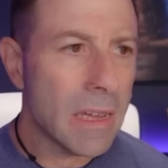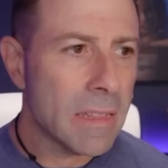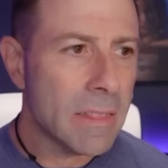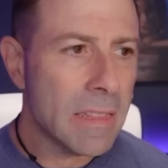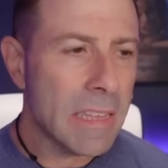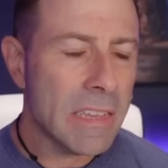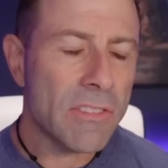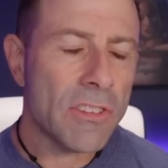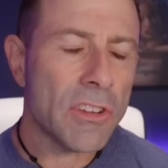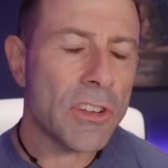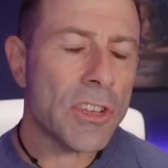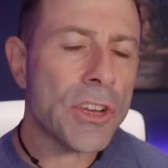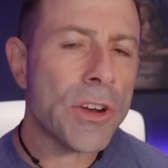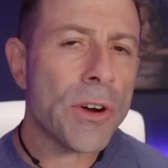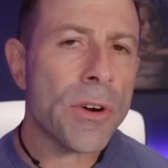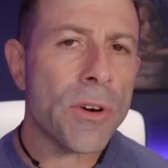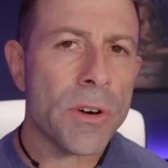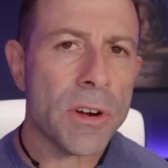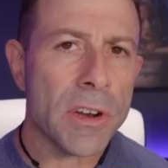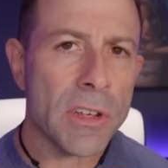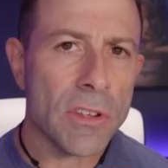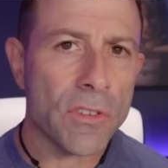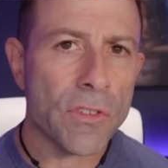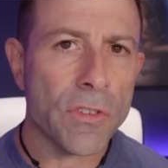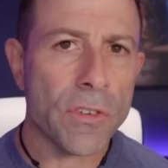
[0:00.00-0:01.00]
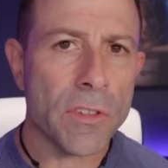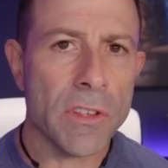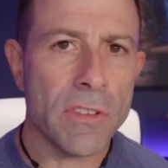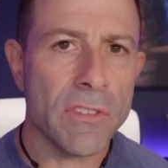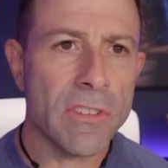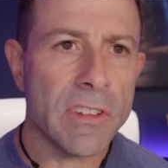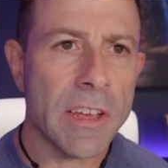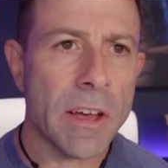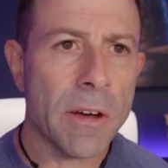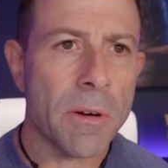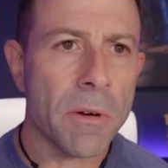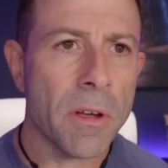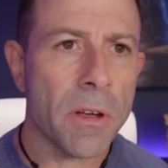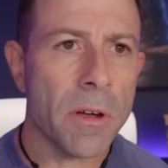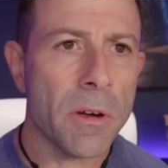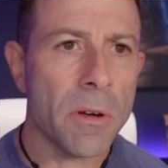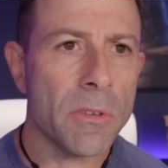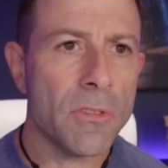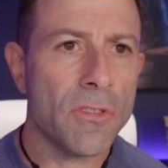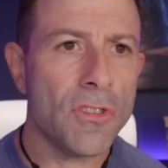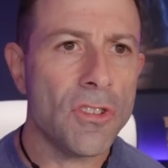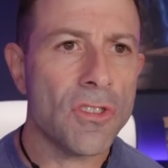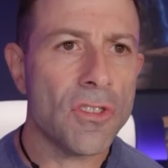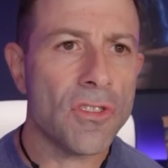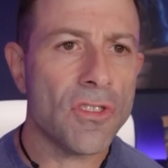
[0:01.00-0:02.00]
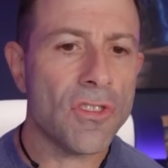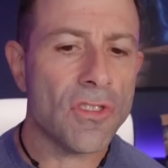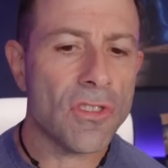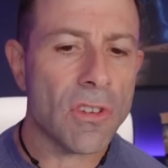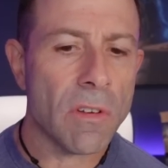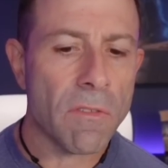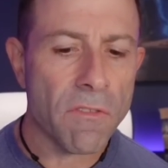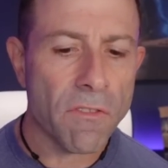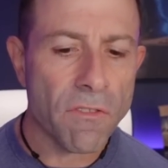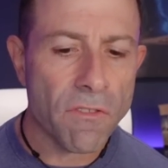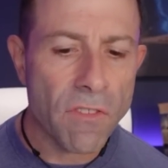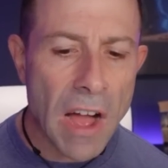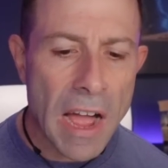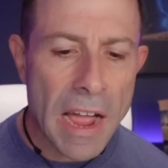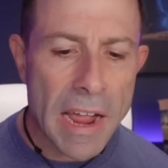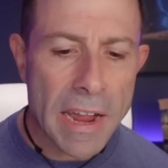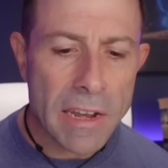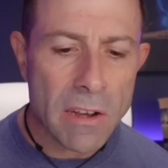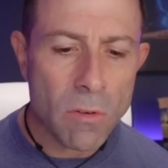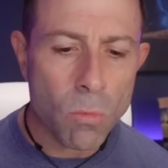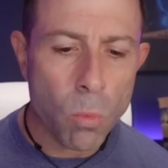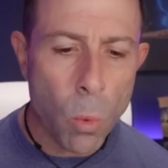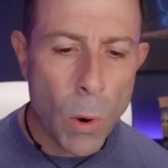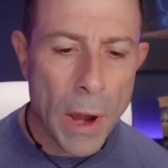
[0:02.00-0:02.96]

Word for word: These attorneys for these telcos just find